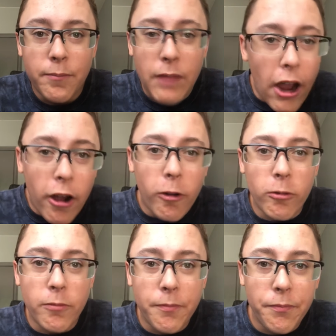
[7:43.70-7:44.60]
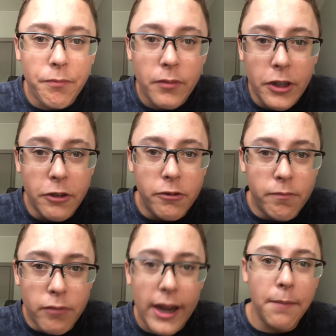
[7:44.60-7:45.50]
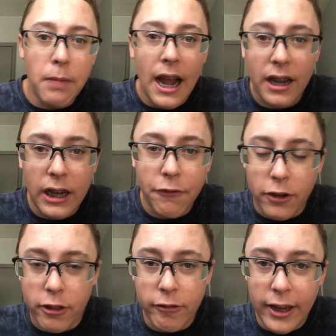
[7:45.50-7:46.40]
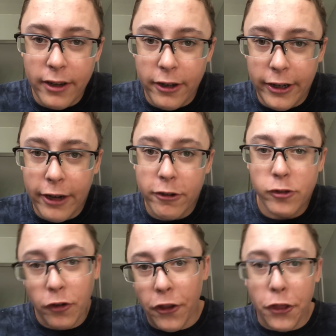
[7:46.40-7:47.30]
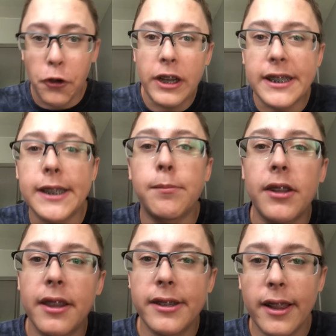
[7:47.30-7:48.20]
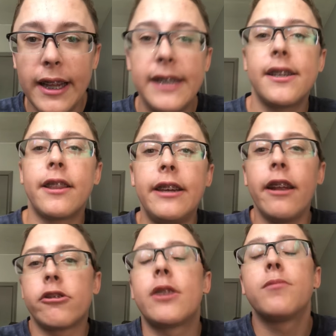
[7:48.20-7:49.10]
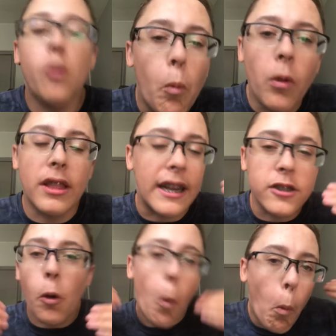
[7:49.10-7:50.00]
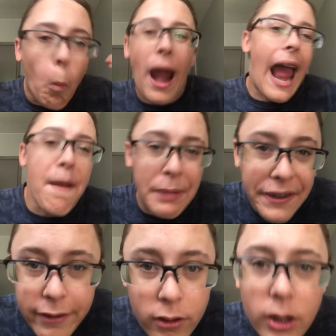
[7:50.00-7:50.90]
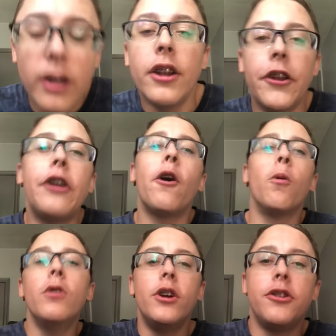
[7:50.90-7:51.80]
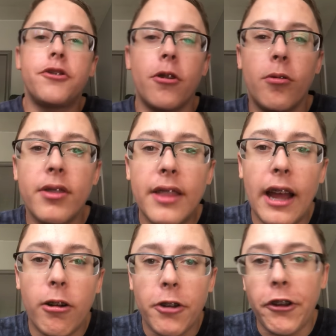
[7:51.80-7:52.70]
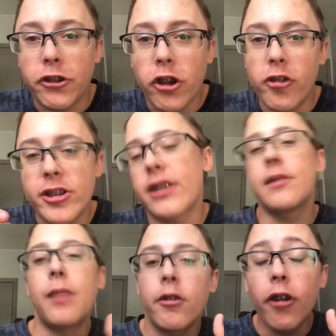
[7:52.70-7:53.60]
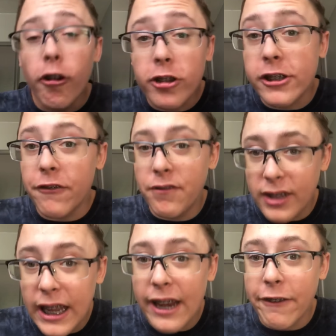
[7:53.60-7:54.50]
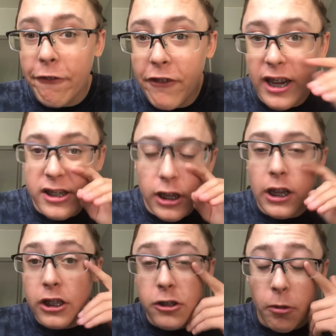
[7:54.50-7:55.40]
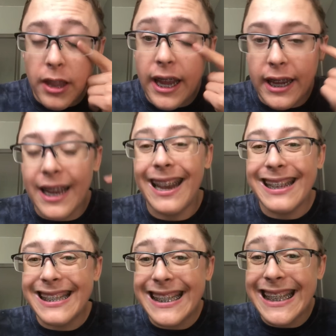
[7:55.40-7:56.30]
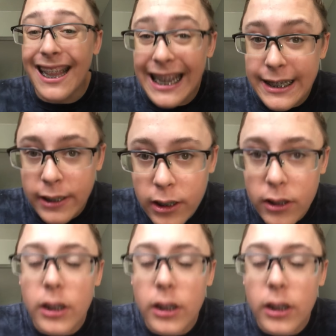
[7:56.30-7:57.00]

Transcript: now you bring it back after three years or your 36 months lease and the dealership's like, what happened? You know, so now you're charged X amount of dollars to get it fixed so they can sell it.